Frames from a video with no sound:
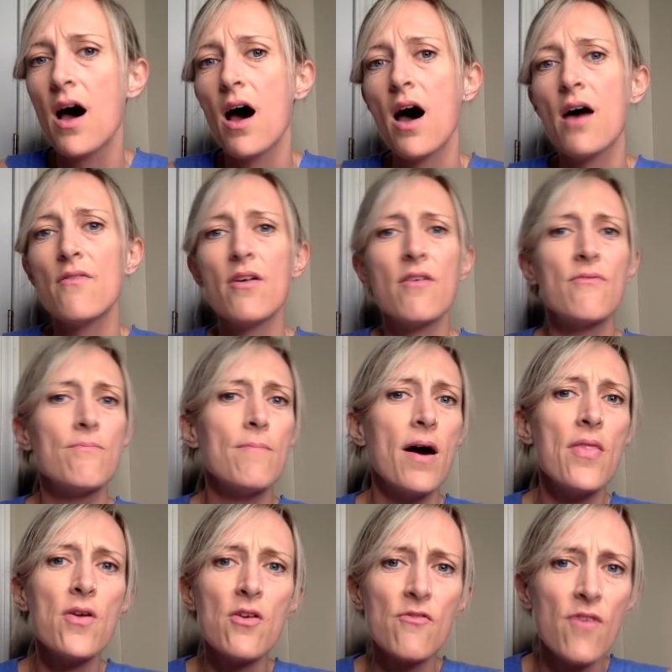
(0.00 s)
of, of
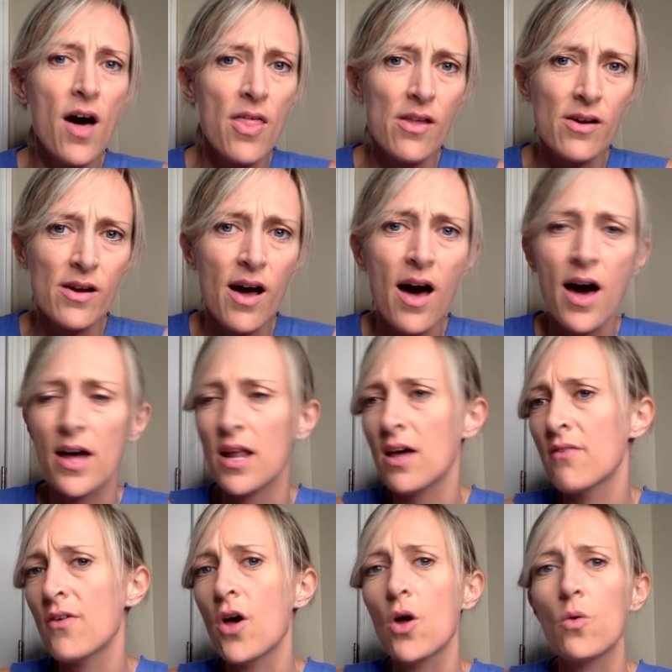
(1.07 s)
mother, father, God, of
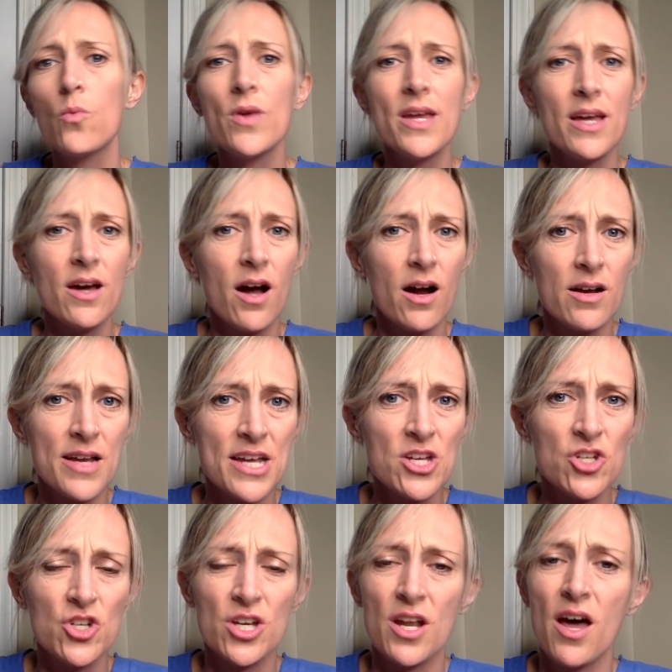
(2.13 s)

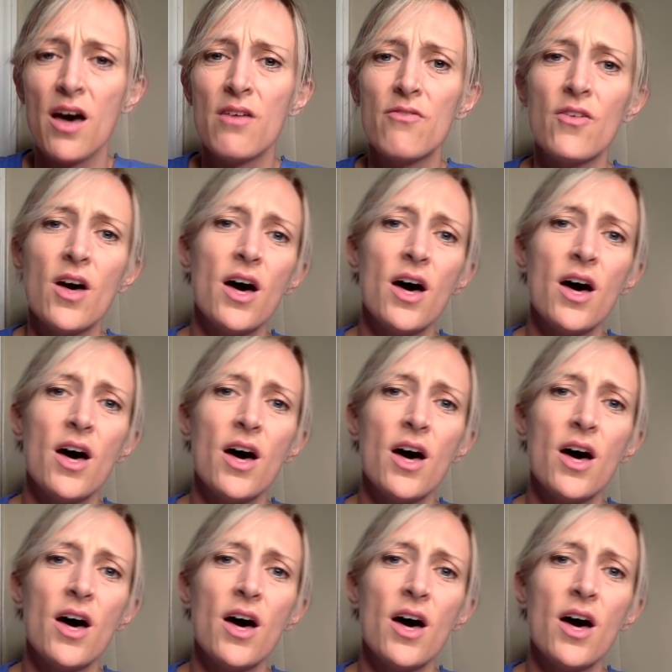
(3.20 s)
reincarnation, of